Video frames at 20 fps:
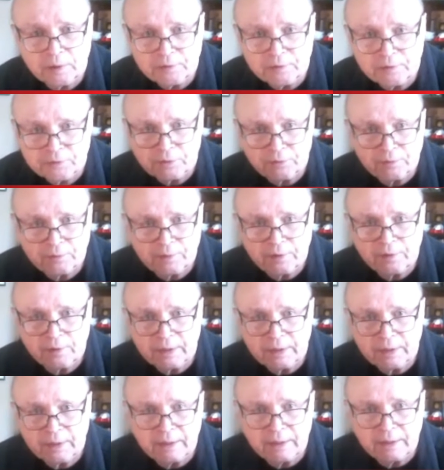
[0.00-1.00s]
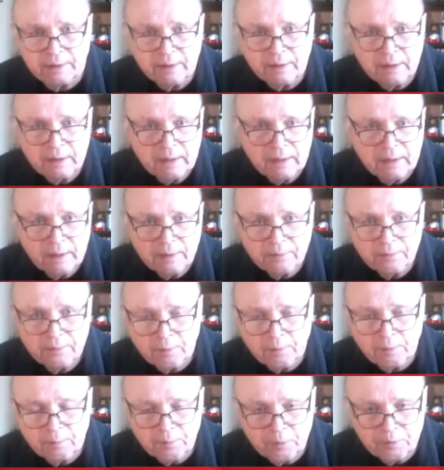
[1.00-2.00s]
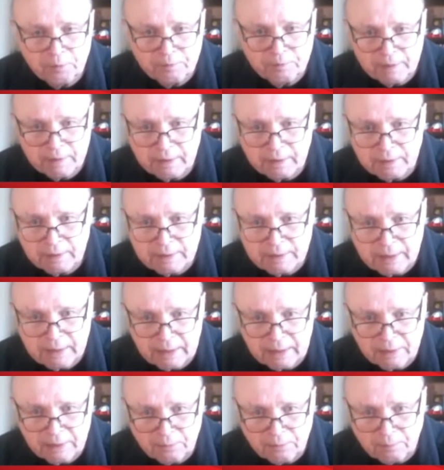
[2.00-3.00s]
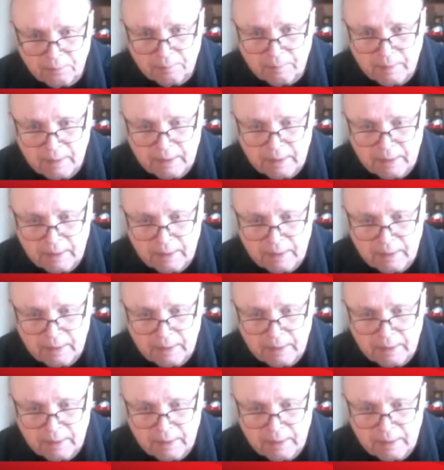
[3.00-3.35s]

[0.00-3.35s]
So there again, they're moving in tandem